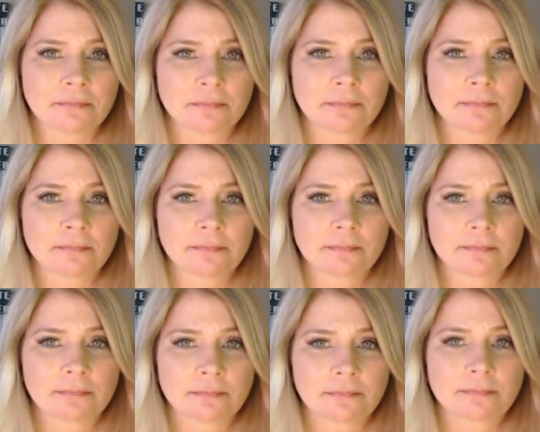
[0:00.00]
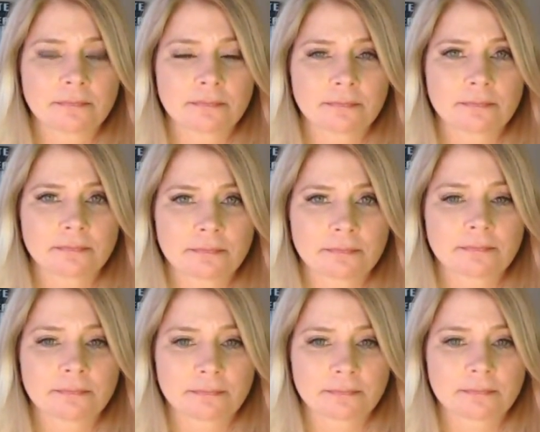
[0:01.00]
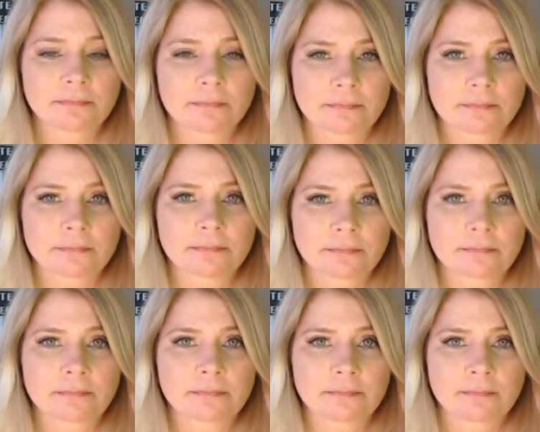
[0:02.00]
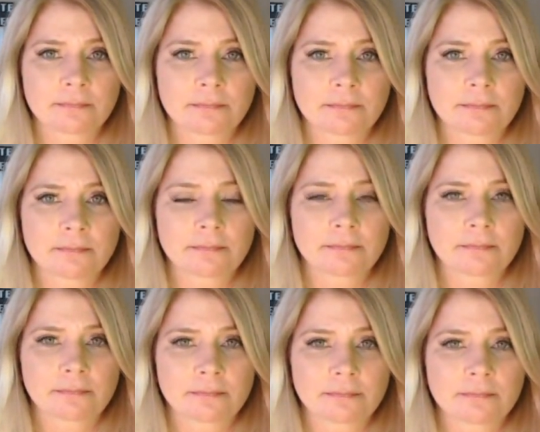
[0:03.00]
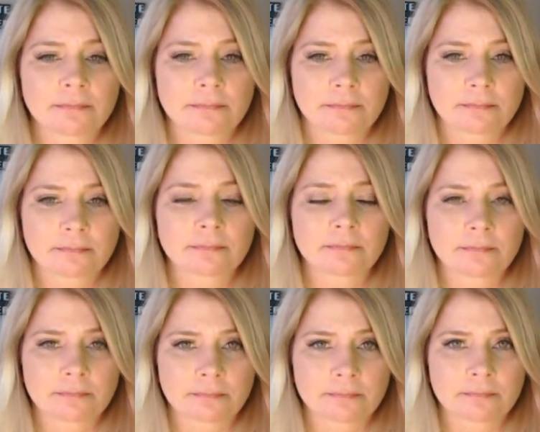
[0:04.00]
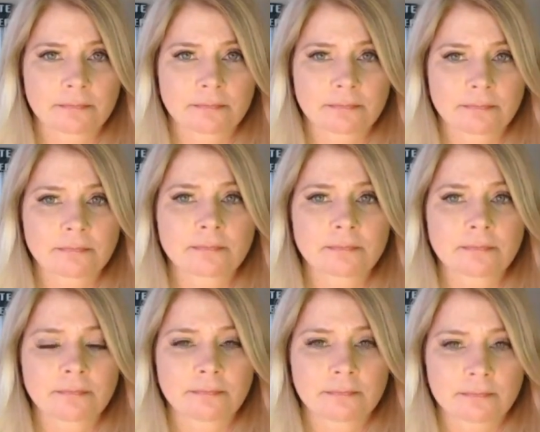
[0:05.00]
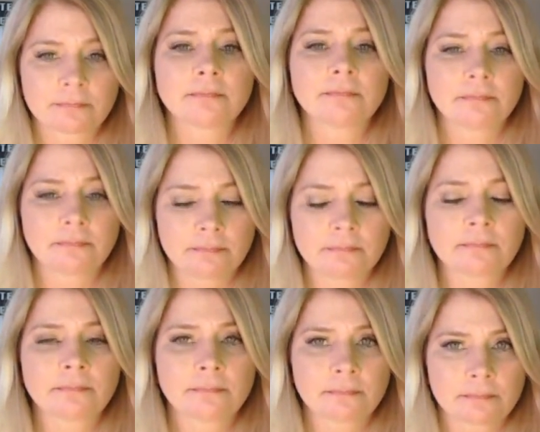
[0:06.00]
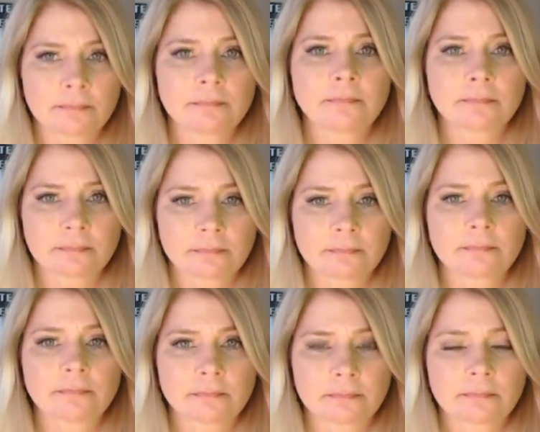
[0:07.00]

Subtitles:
The person shown says nothing.